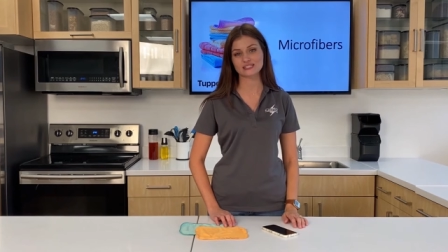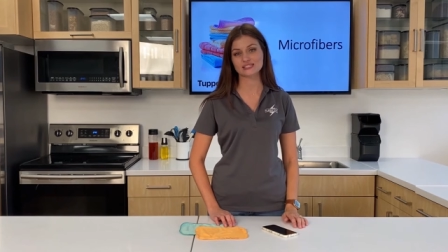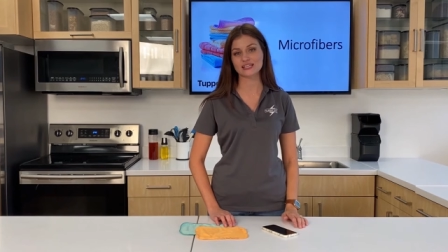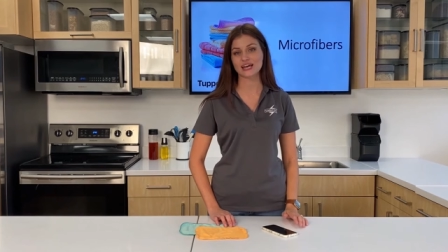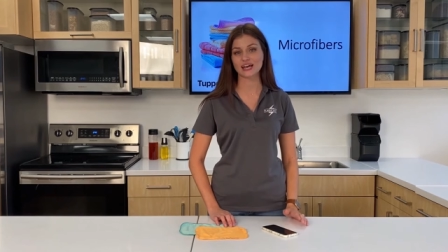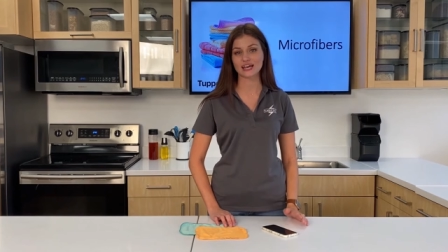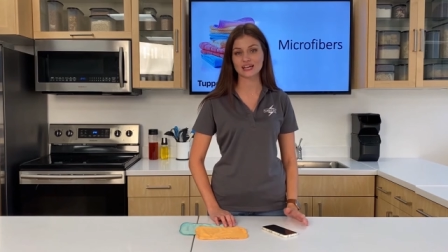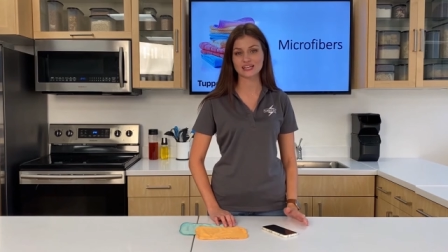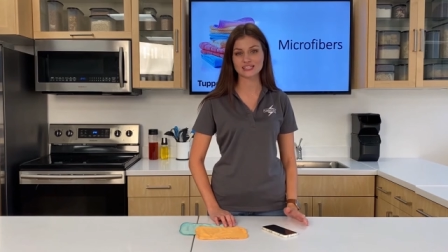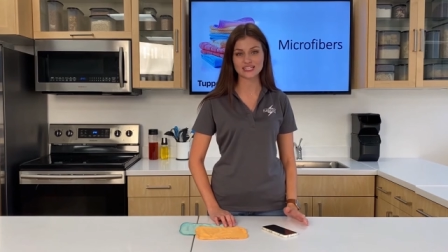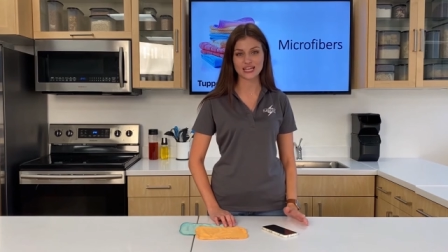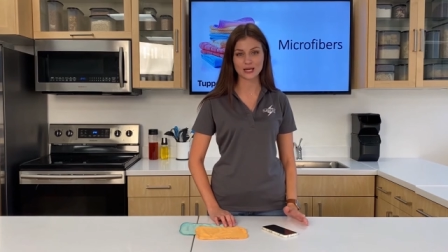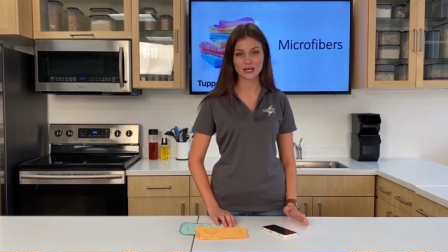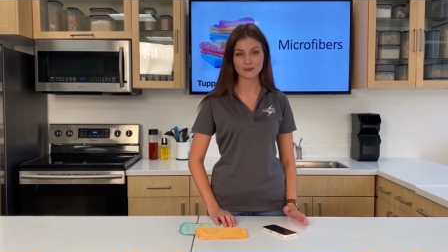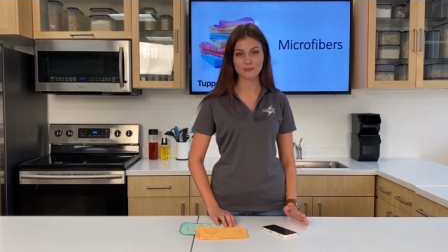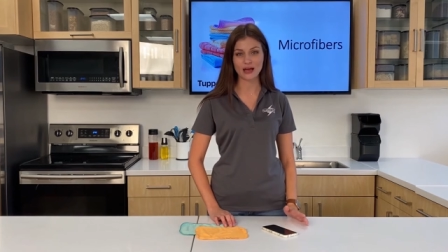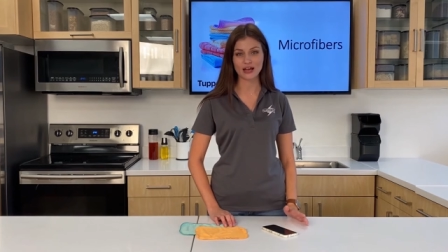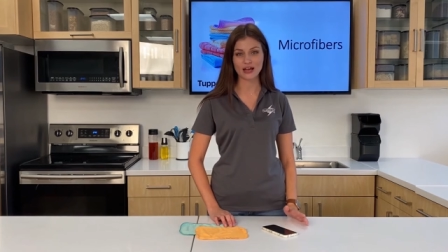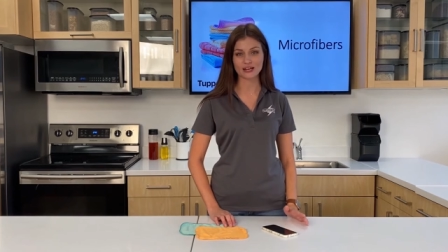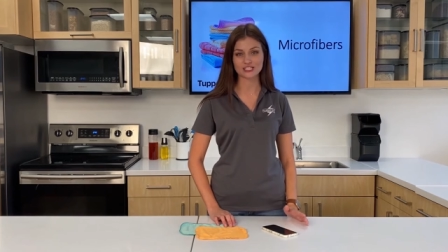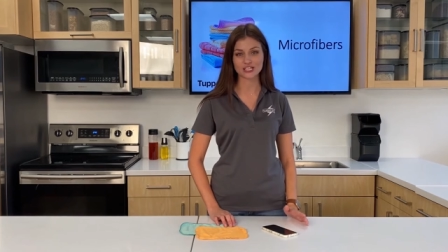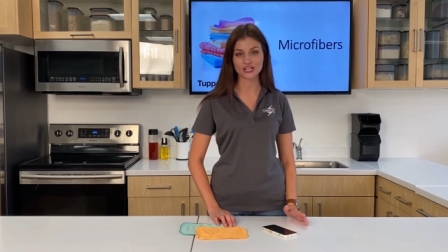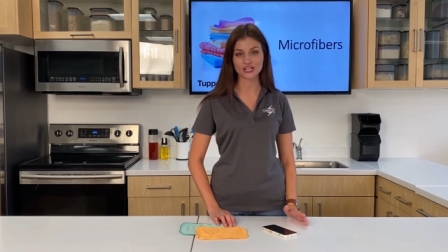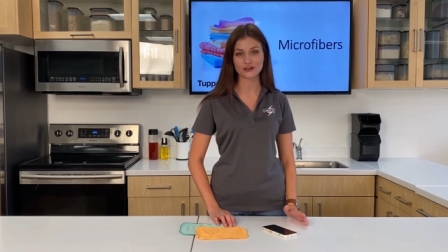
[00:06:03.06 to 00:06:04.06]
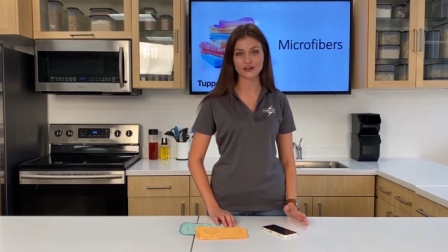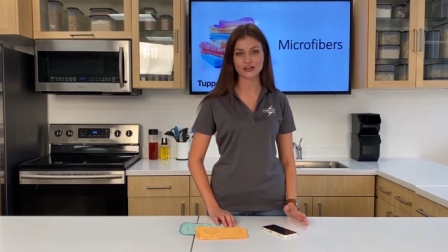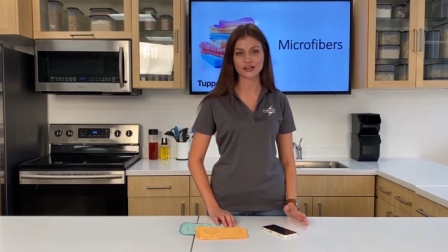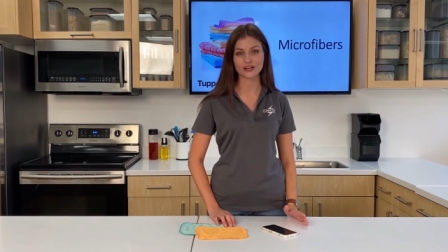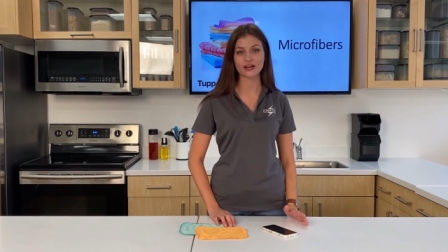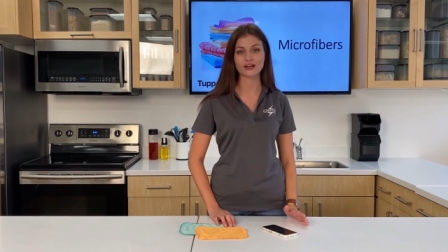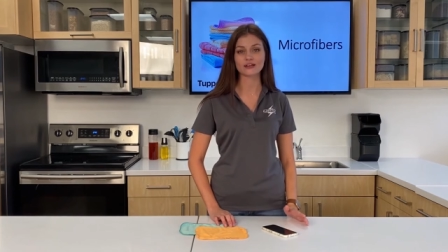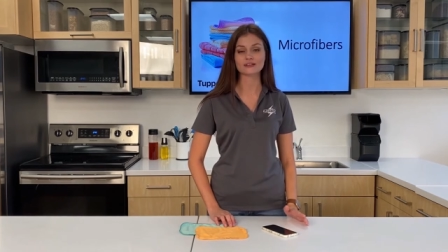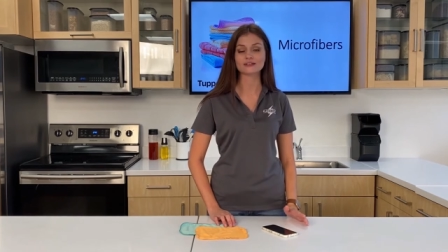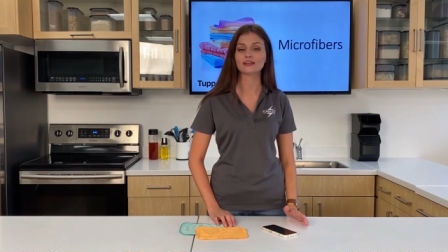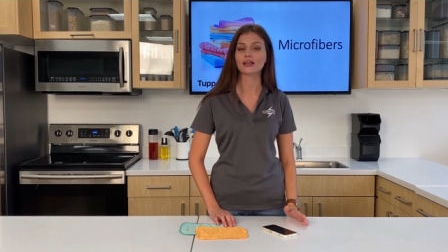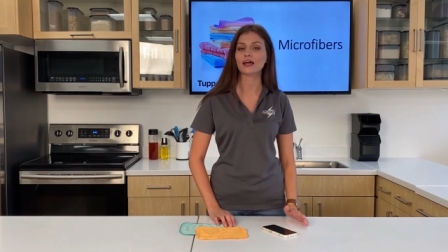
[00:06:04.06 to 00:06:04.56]
that contain
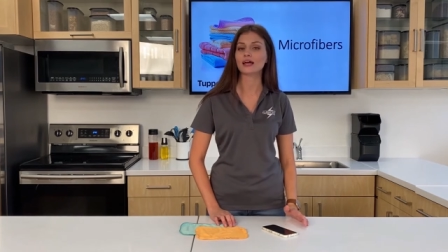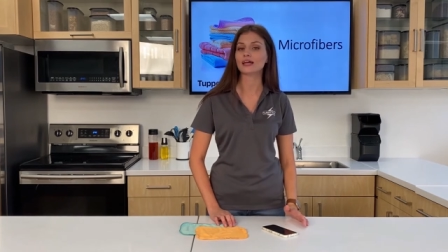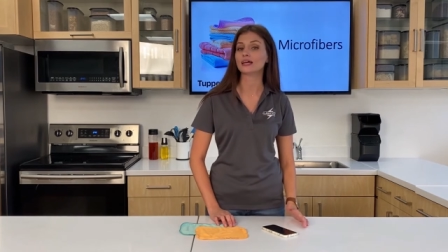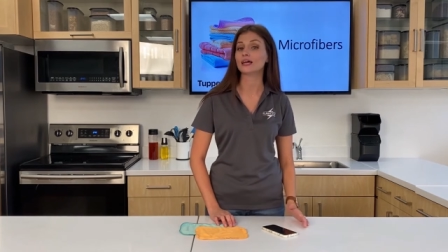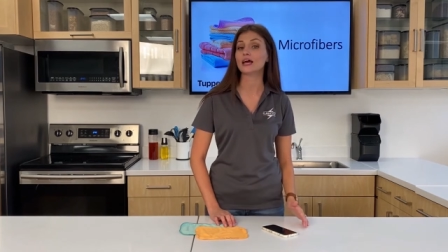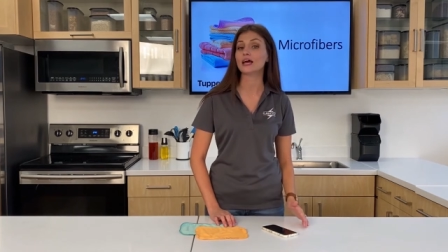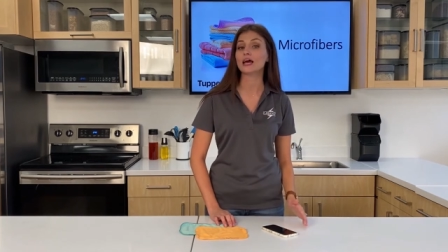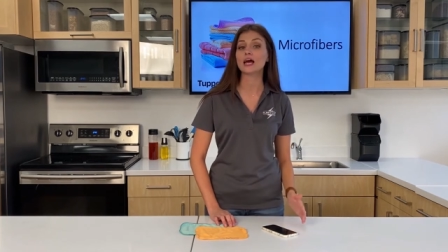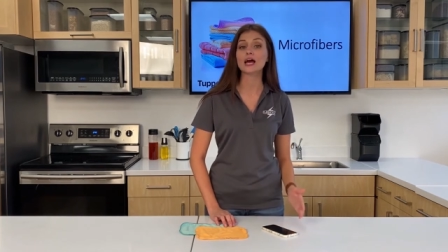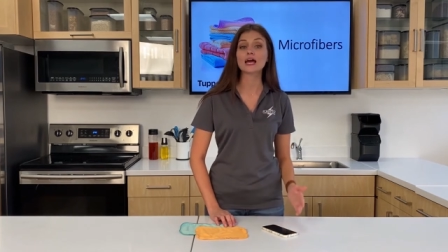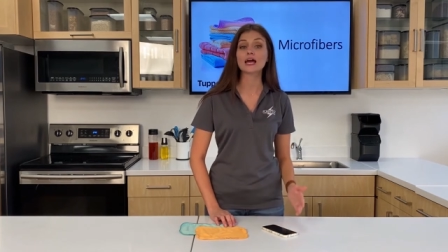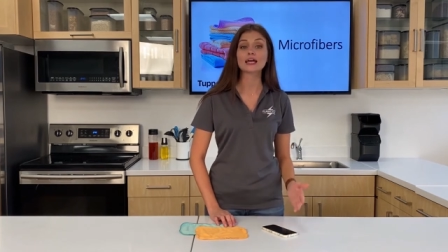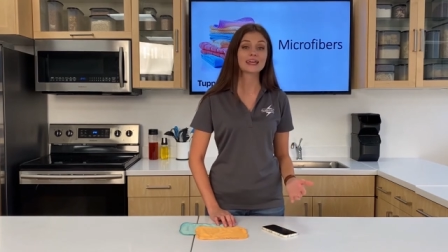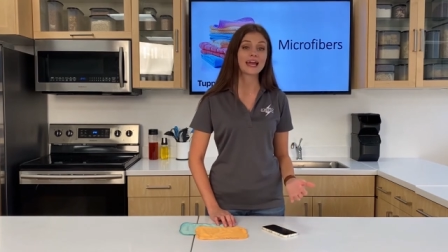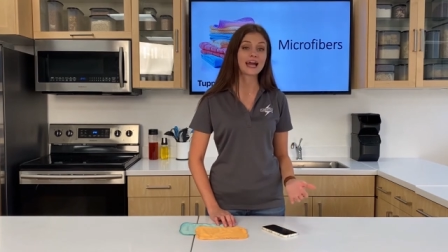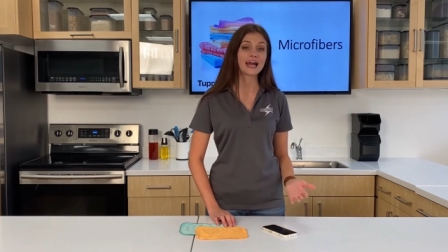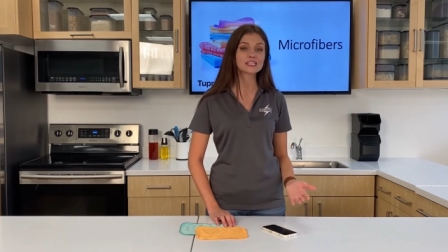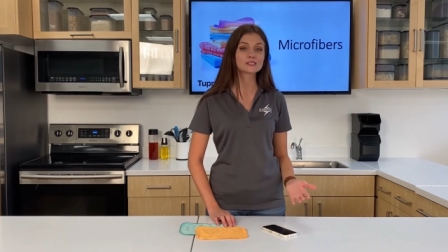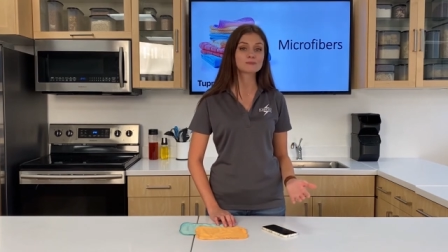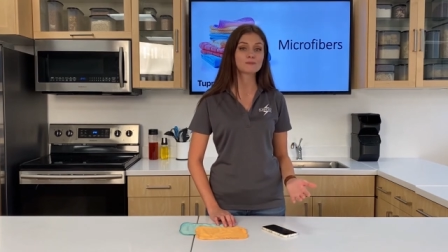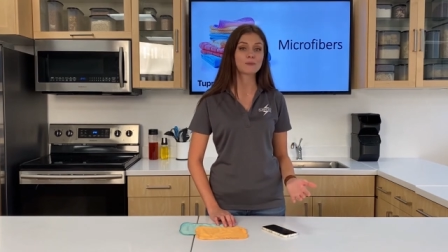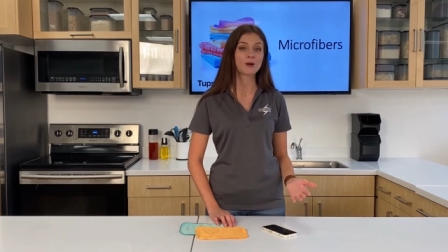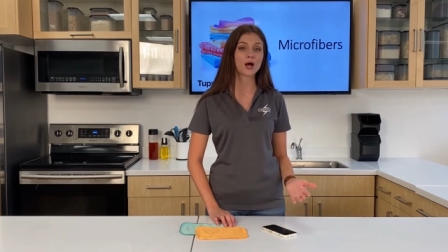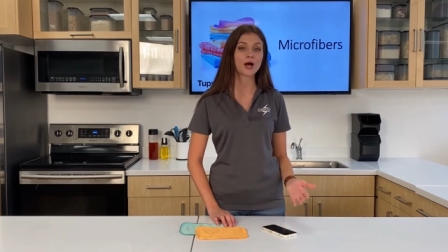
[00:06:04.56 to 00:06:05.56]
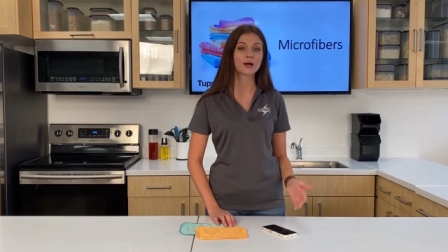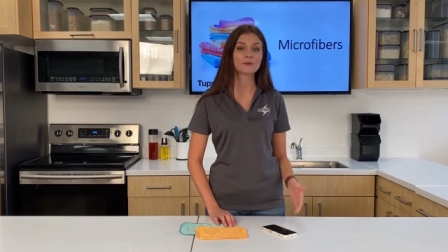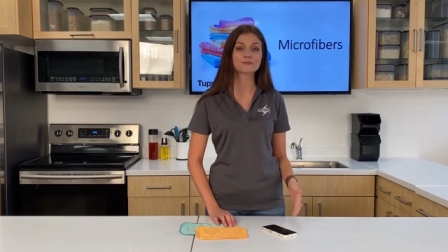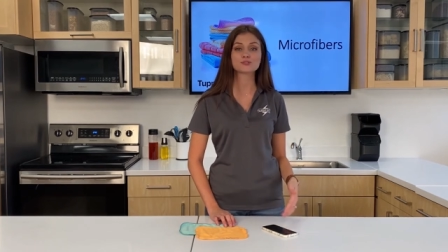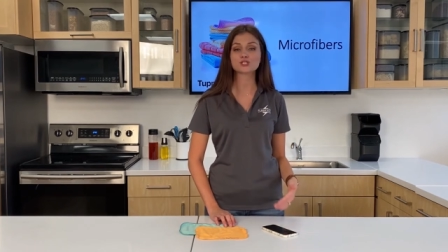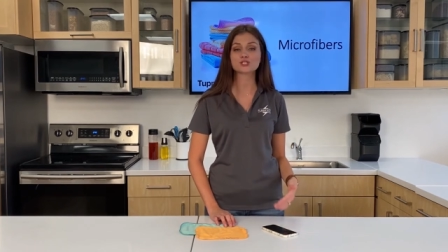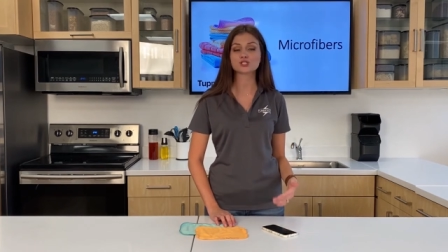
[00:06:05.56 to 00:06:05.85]
bacteria, like gas pumps,